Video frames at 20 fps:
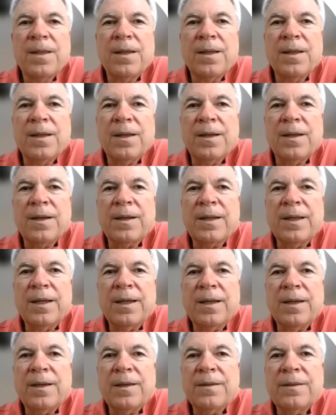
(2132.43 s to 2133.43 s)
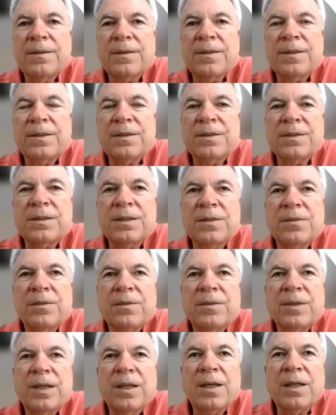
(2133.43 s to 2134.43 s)
Okay, so let's see
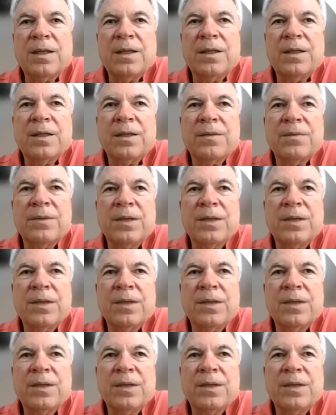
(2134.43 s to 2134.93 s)
what we got here.